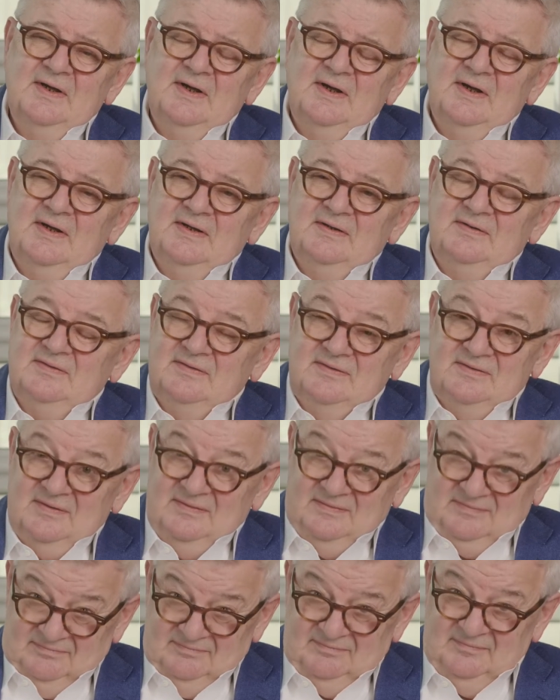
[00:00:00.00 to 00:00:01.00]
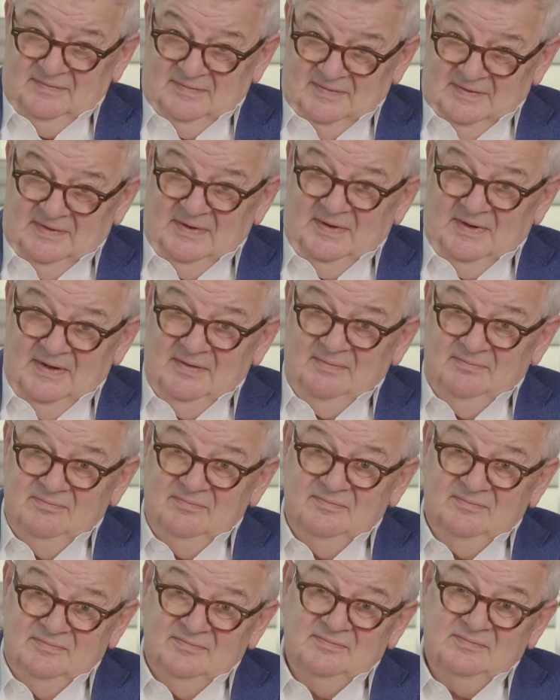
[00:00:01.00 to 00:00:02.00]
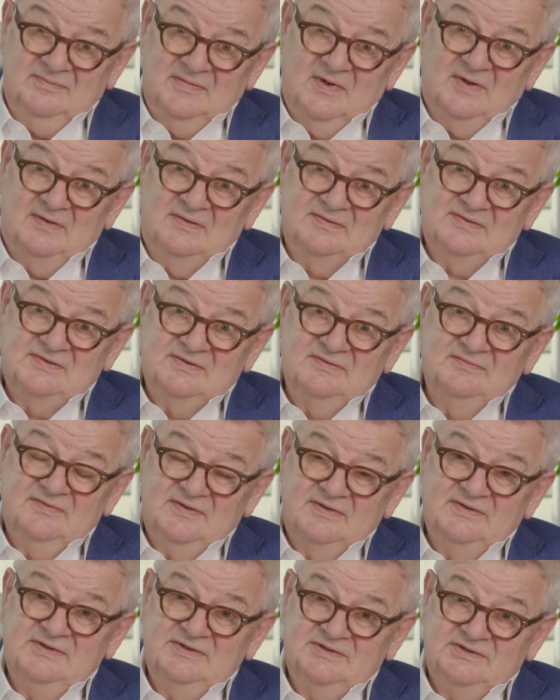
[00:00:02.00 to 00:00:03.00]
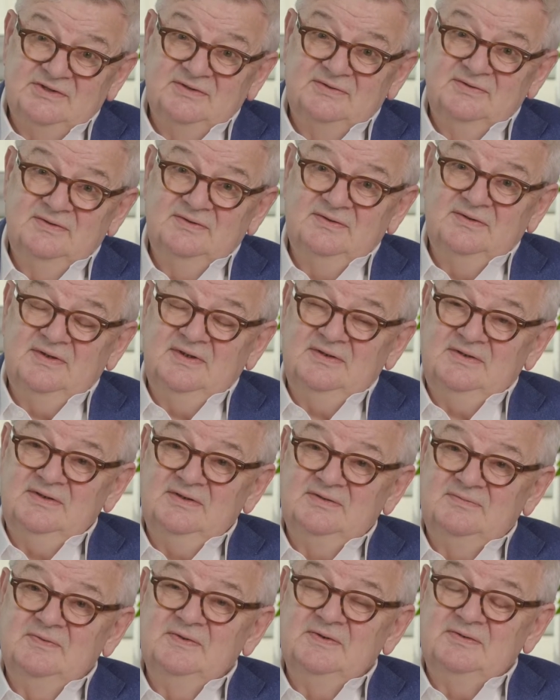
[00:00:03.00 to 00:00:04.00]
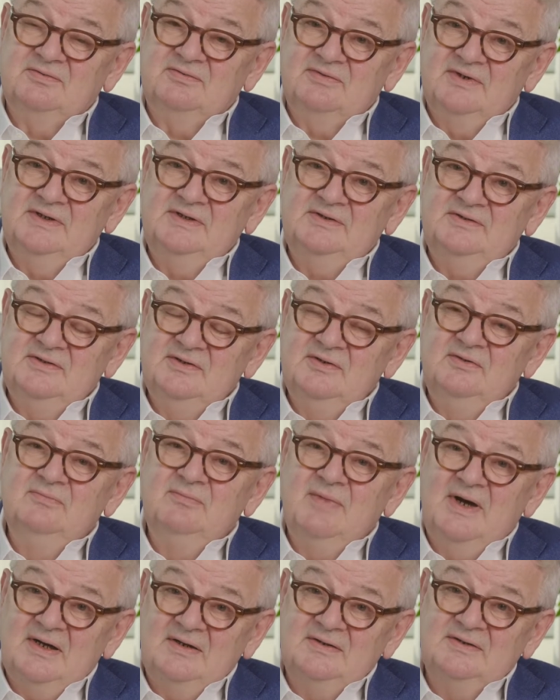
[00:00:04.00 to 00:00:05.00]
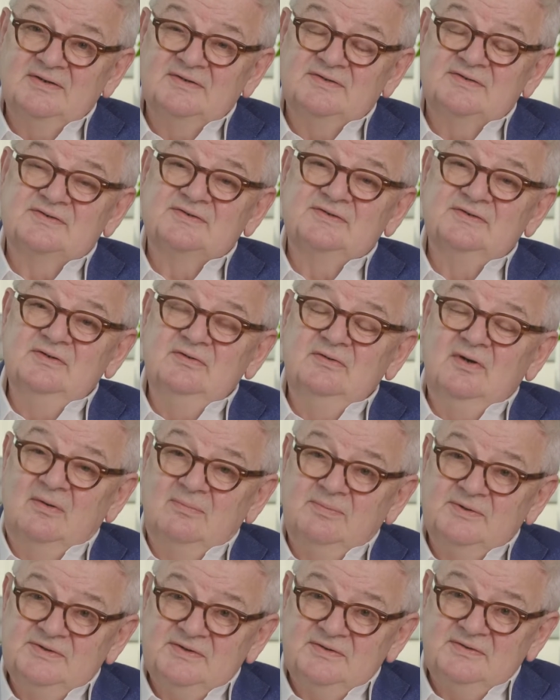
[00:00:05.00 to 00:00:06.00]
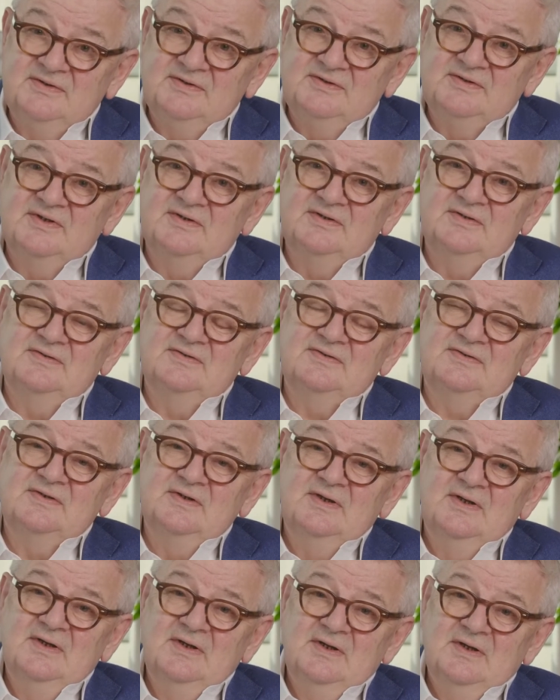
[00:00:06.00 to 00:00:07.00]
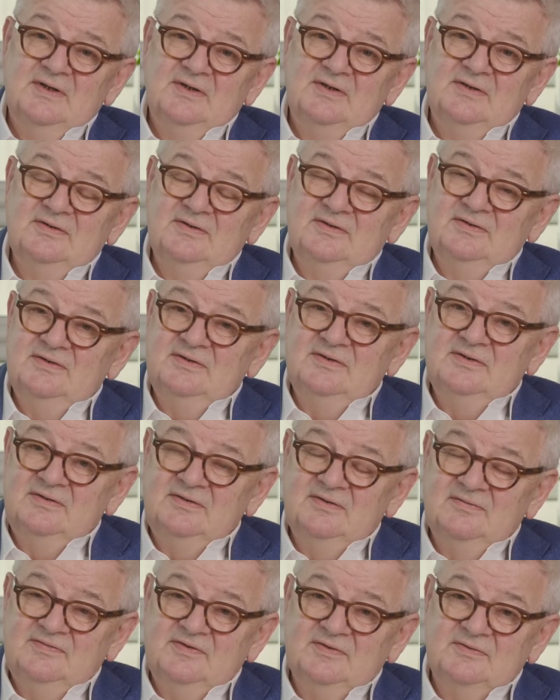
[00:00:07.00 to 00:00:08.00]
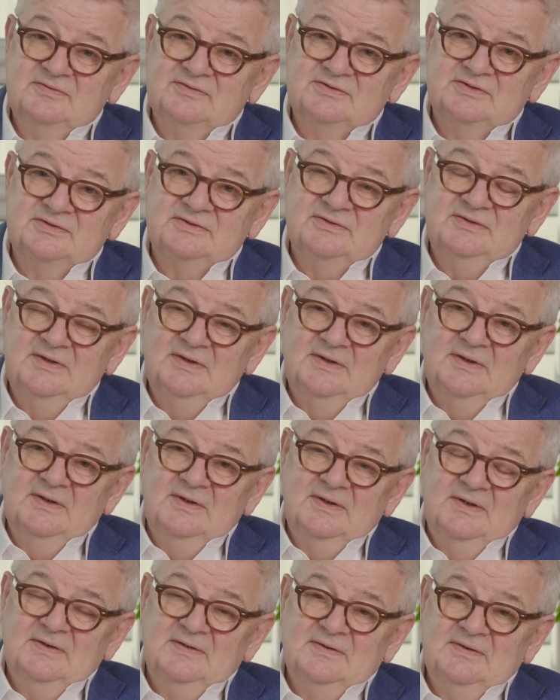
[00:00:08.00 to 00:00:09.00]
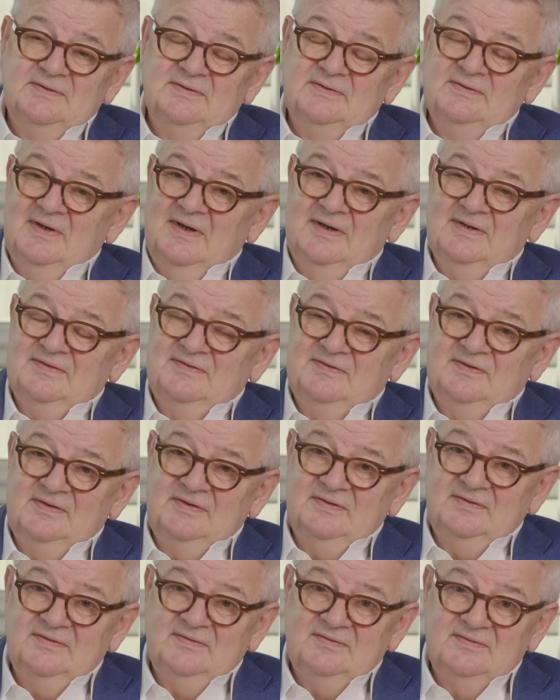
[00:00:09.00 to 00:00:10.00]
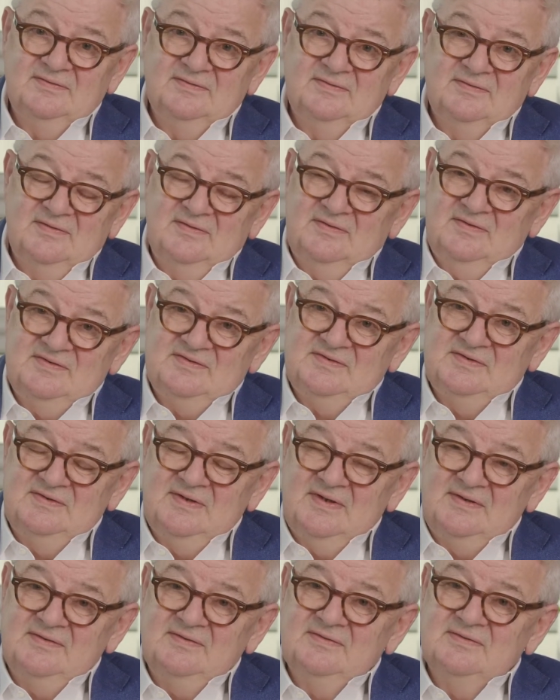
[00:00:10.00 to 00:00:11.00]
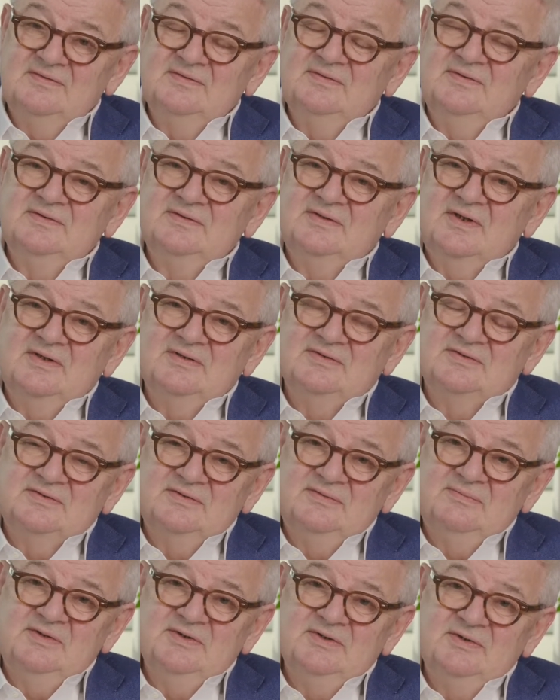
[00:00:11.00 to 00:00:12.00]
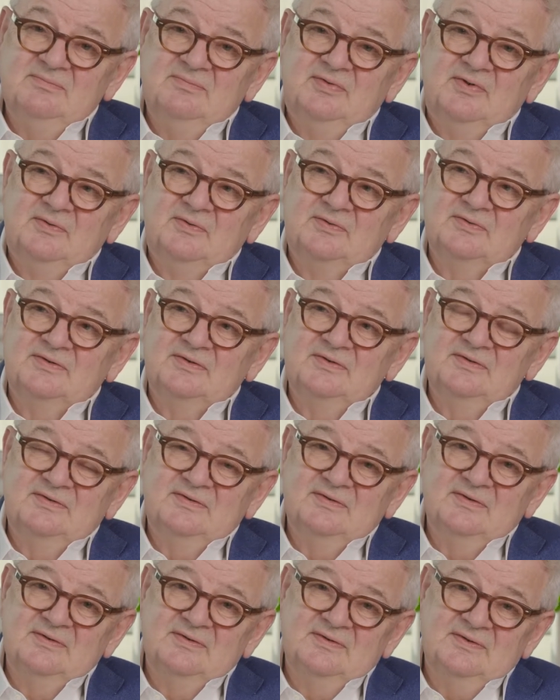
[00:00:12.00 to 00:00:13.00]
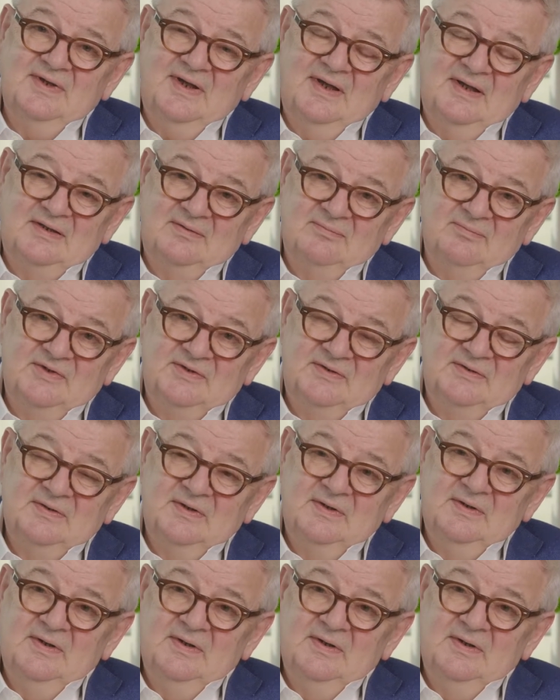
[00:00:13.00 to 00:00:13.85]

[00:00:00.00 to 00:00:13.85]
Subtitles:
and I'm also very sure that it will create new markets, new opportunities in the future. I think this is another extremely important element.